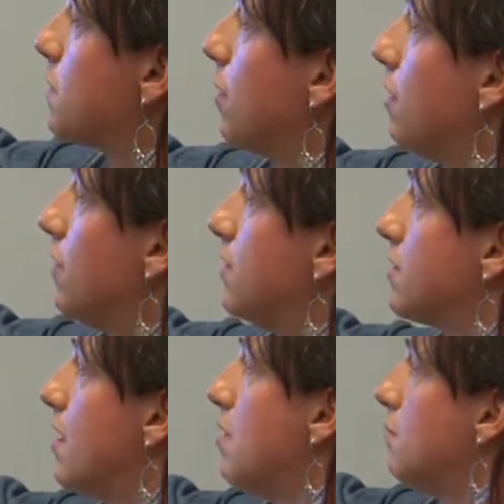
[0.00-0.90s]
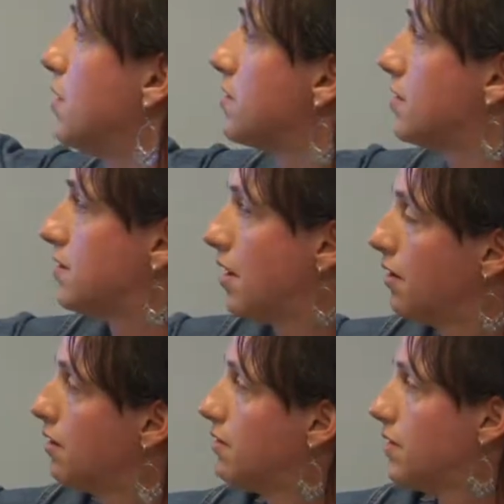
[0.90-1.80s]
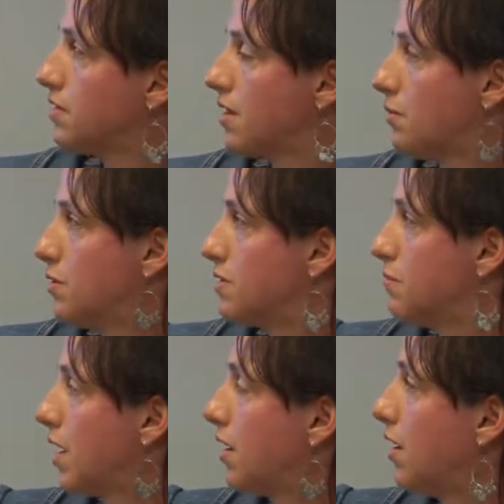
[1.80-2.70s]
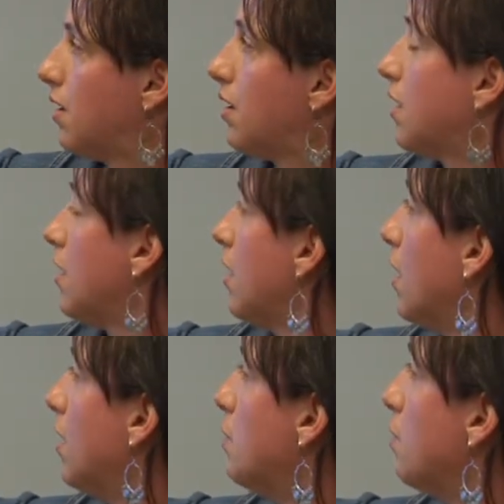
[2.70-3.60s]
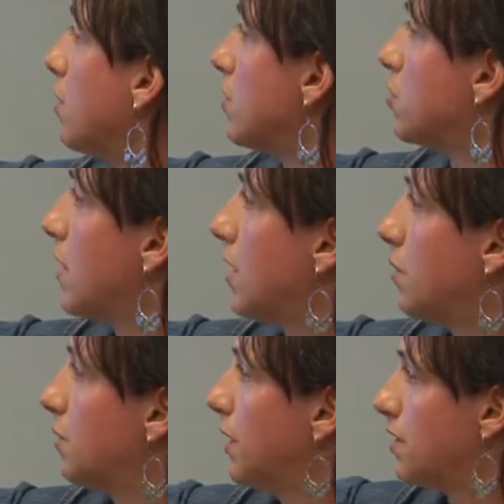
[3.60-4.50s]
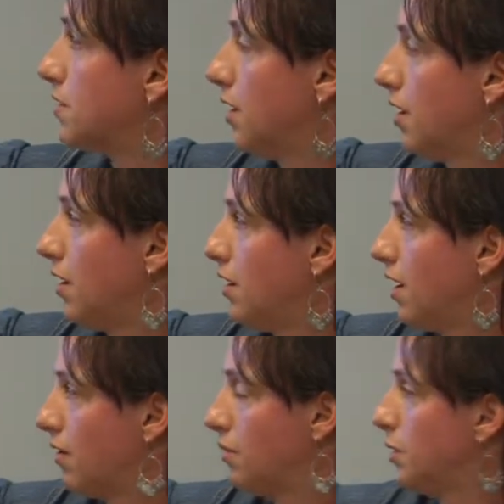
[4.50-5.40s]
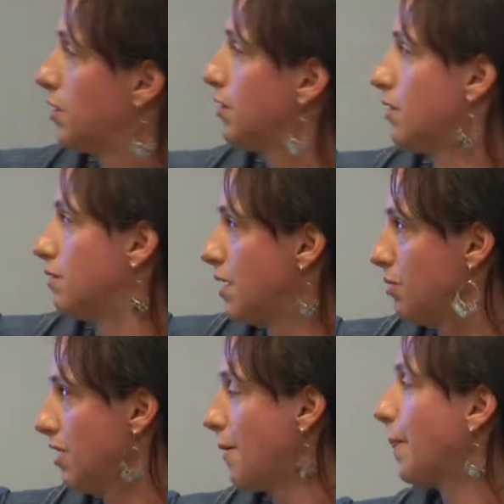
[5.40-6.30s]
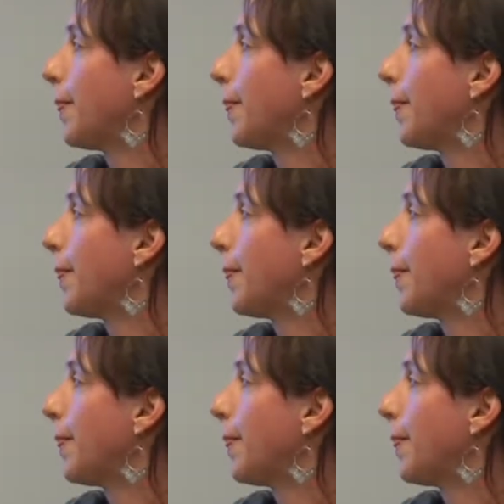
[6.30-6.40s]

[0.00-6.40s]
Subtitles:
spread of Islam was the center of Islam was Mecca, an important trading place in Arabic or Arabia.